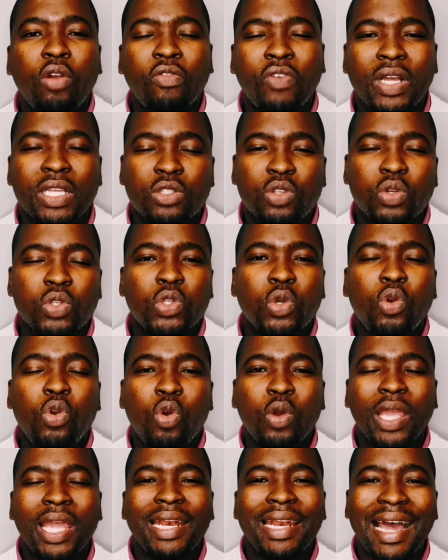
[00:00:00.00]
a lot of us
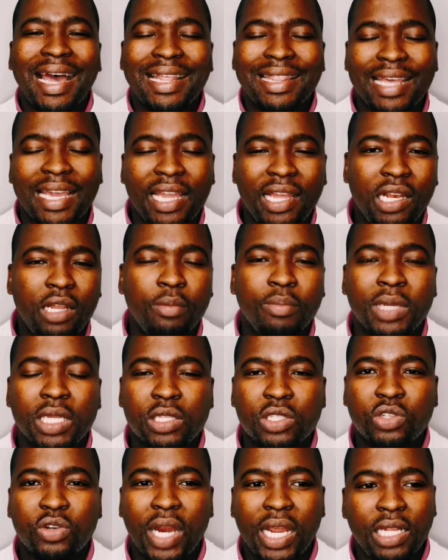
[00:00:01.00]
also look at other
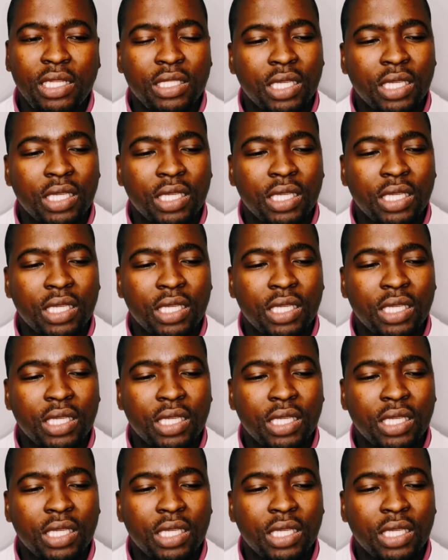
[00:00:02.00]
elements,